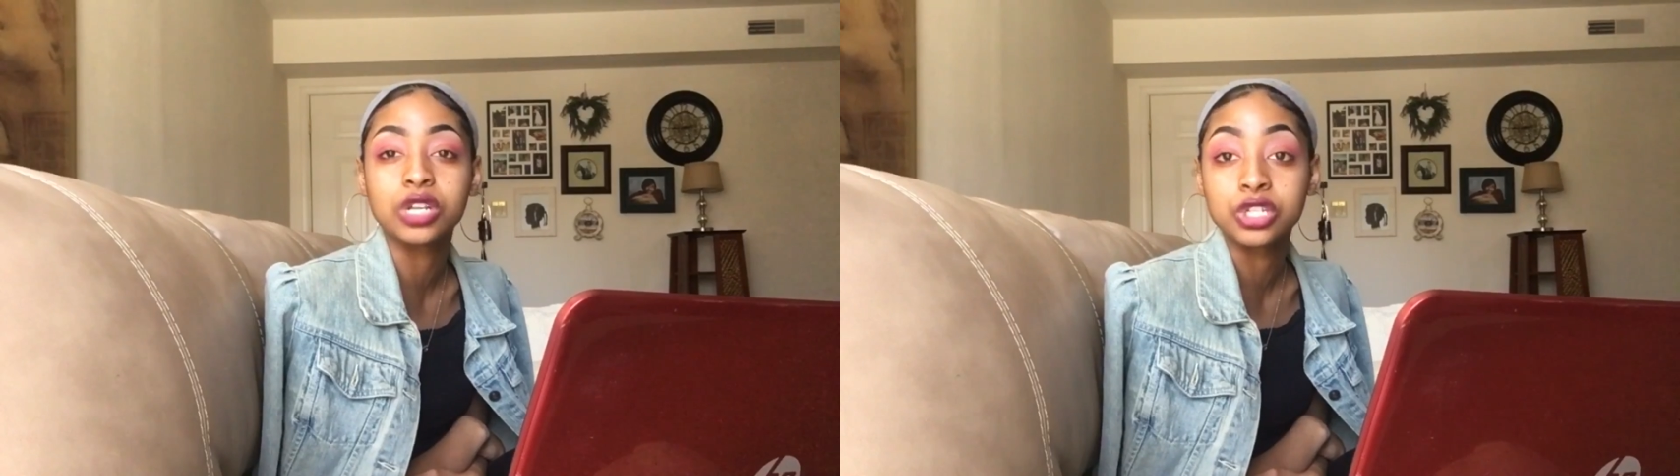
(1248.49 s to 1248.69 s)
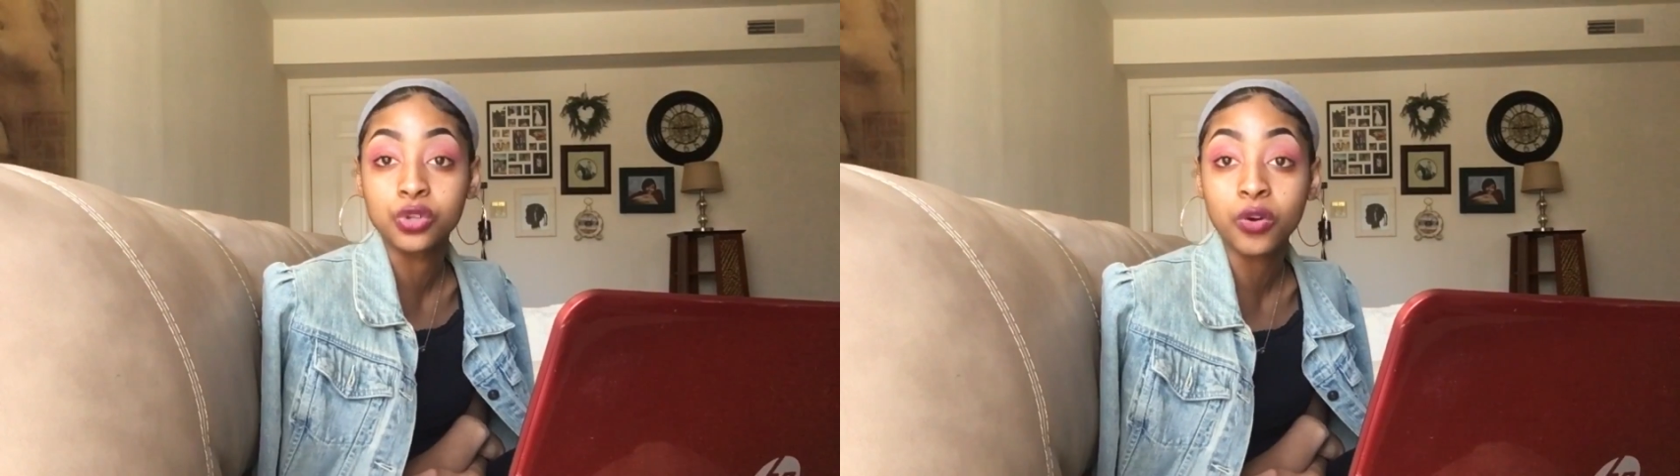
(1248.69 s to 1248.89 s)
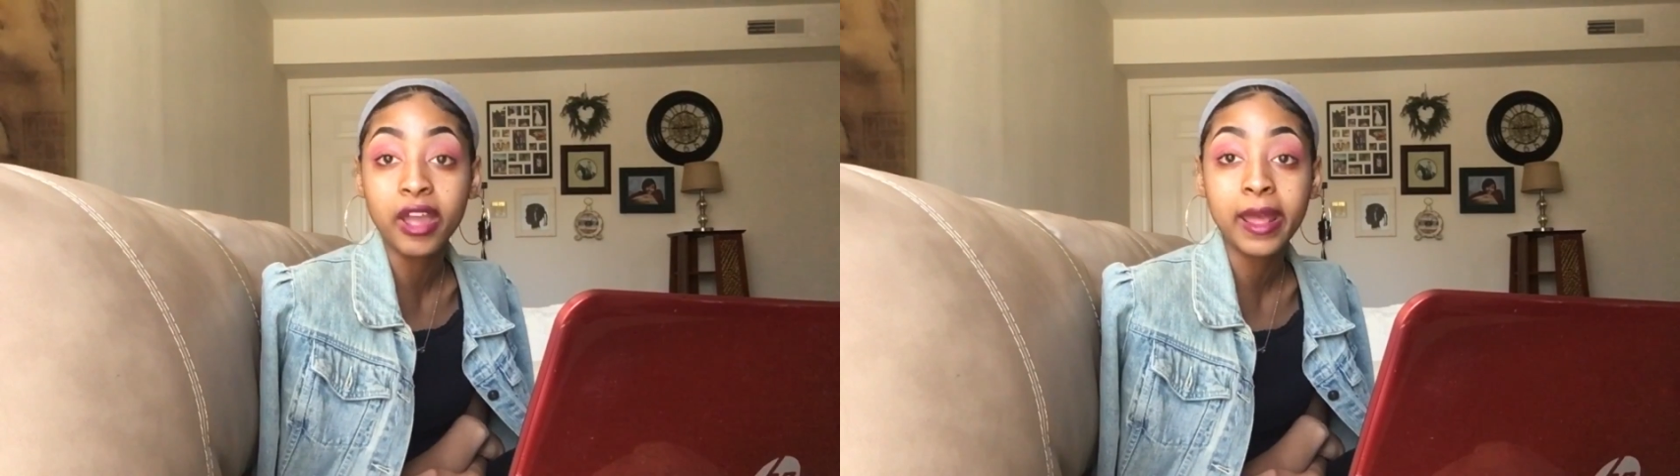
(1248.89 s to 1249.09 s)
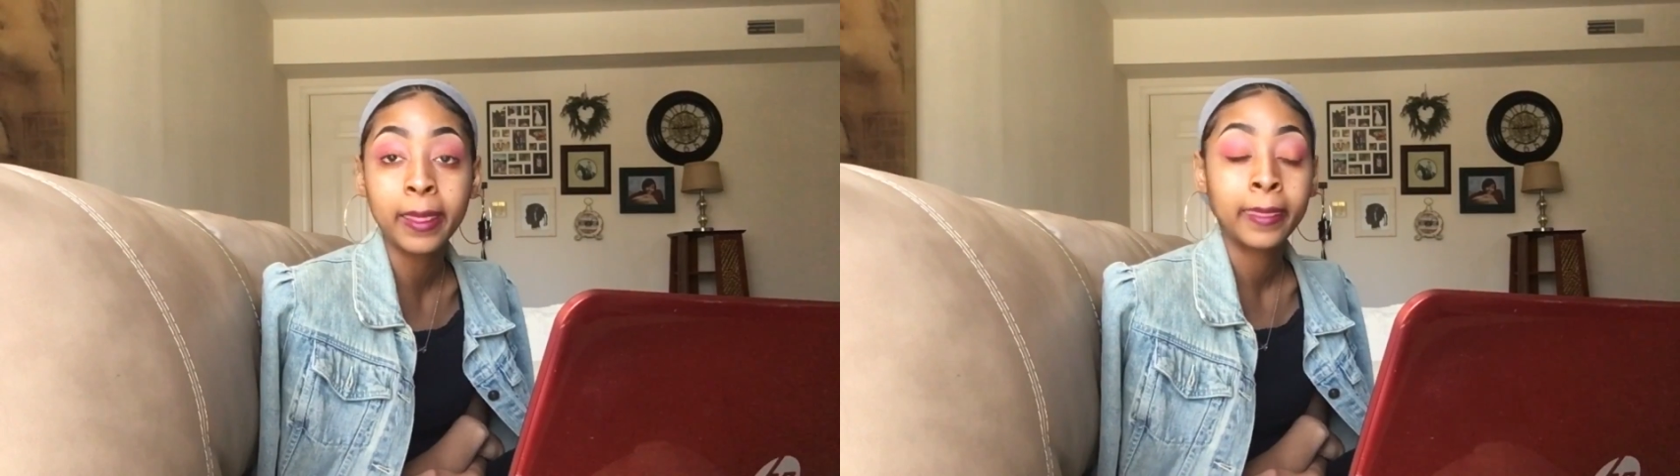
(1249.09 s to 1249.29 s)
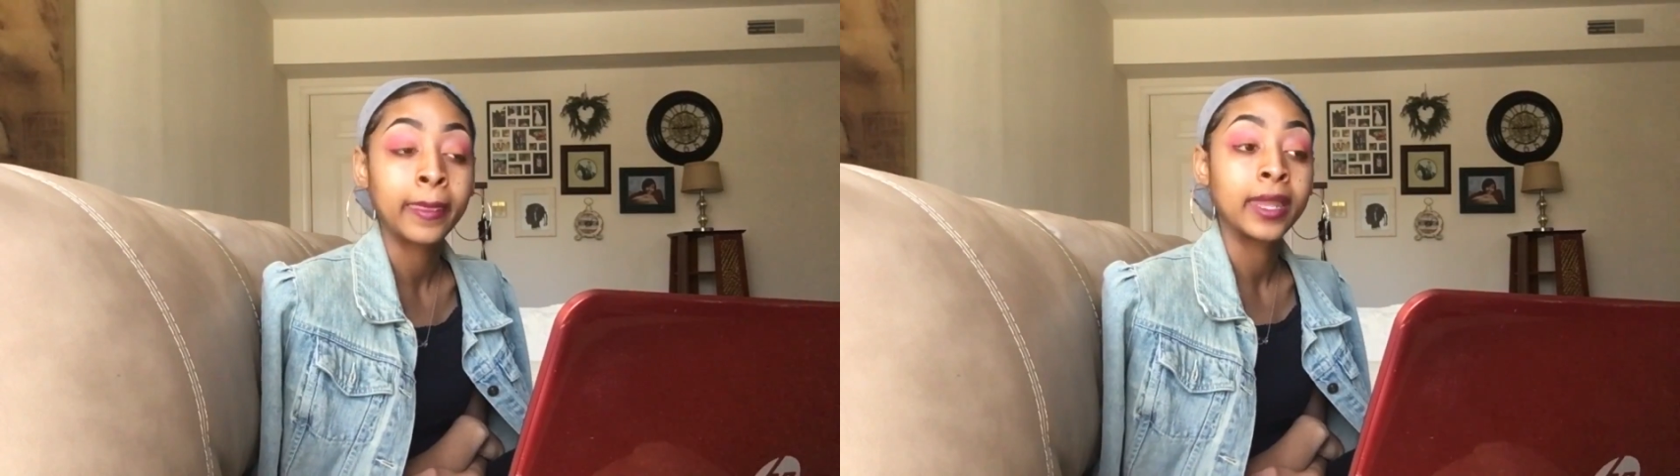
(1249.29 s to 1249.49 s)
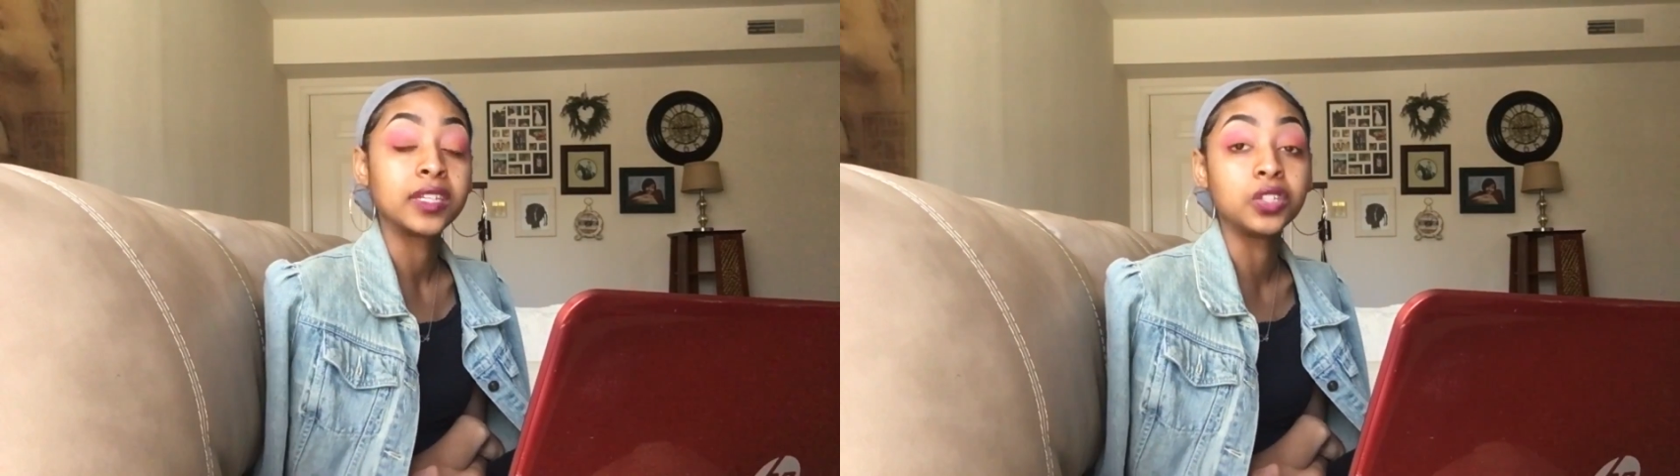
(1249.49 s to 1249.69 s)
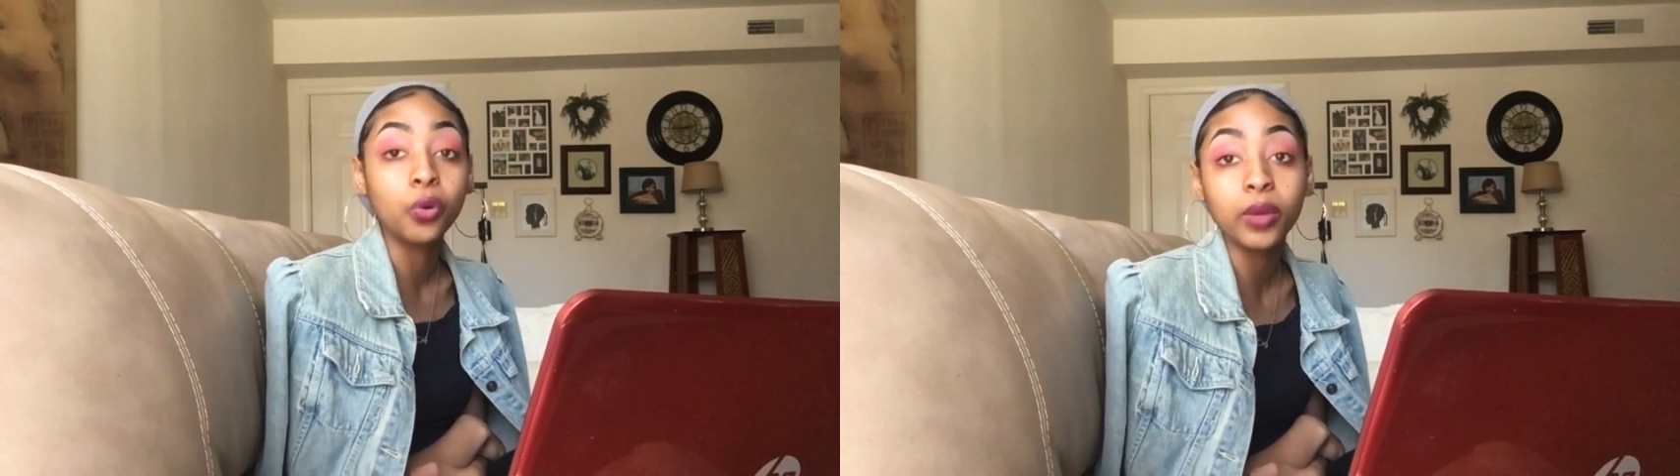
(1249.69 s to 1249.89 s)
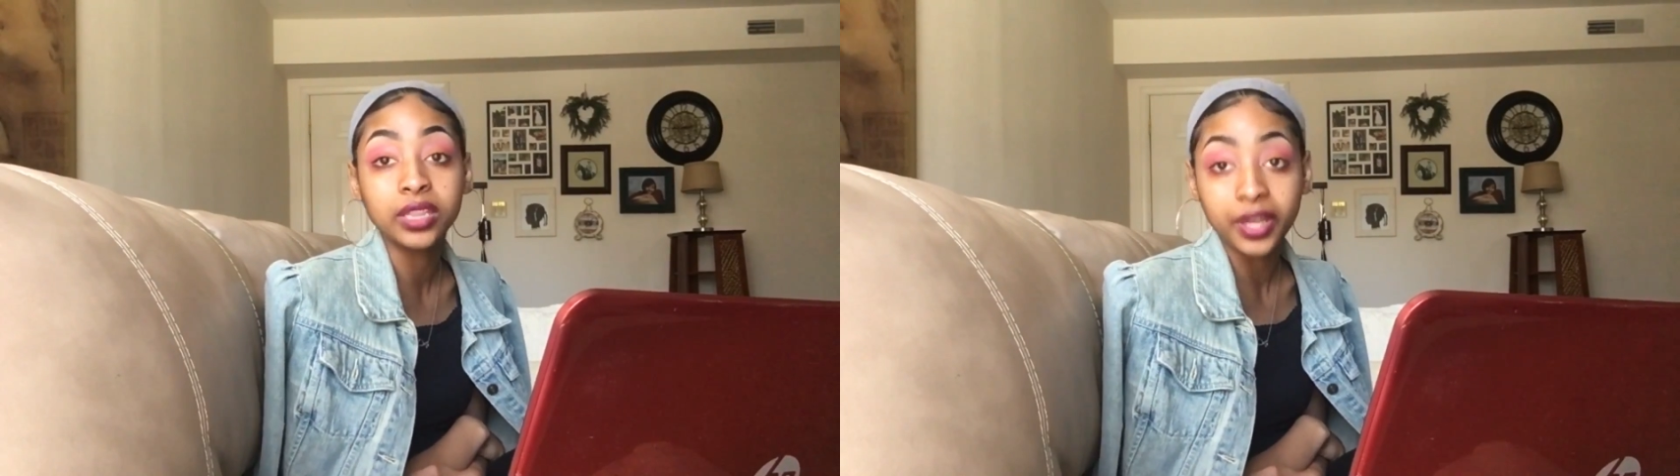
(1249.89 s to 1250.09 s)
enjoy,
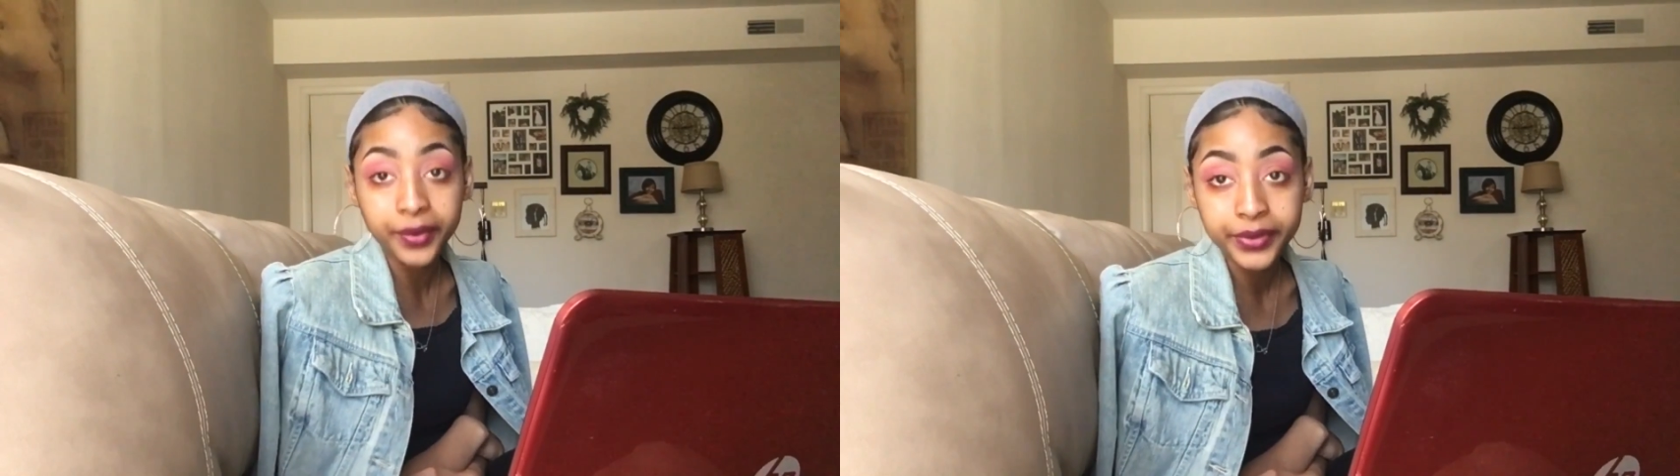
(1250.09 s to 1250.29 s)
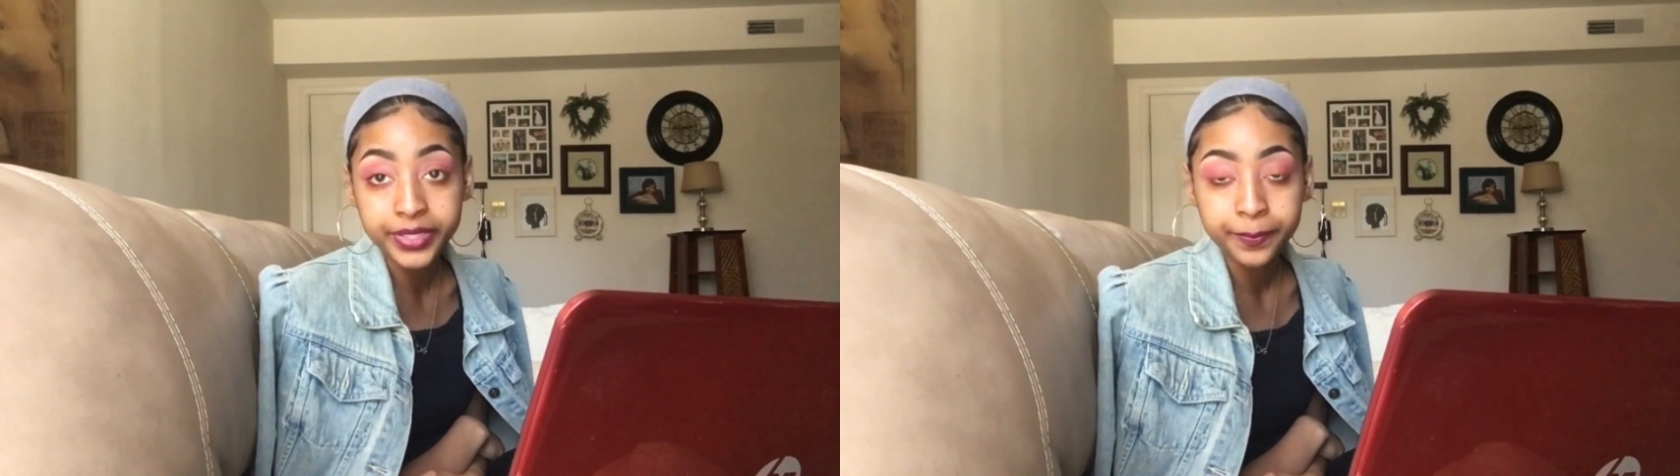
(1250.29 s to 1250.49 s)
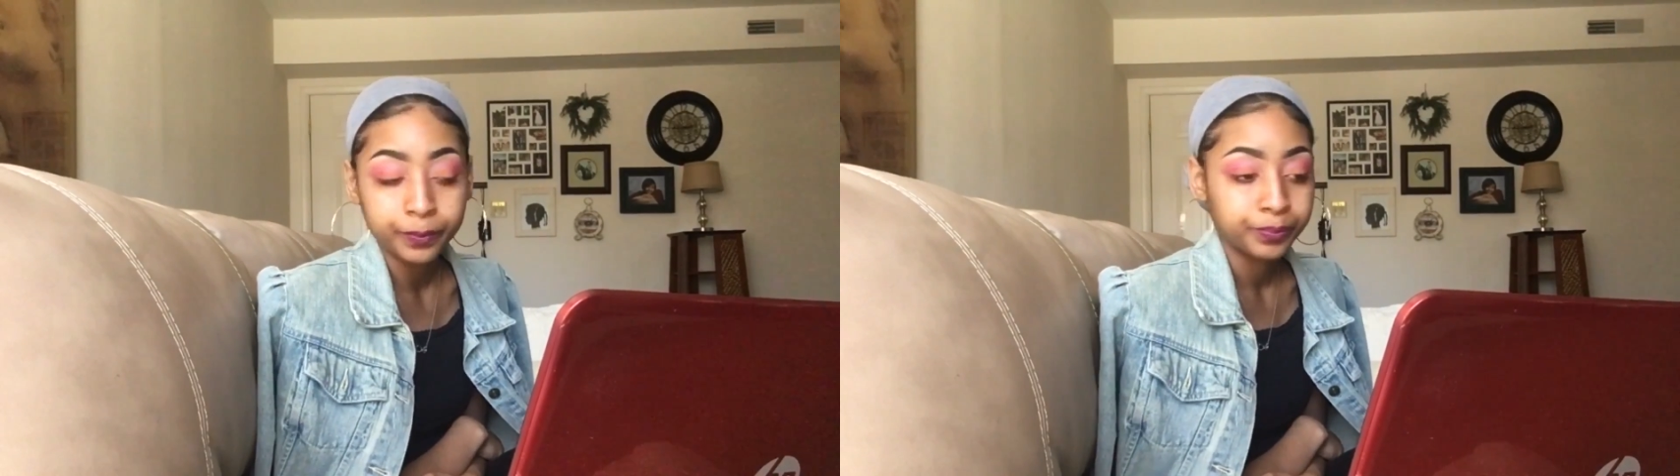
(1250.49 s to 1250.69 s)
doing those.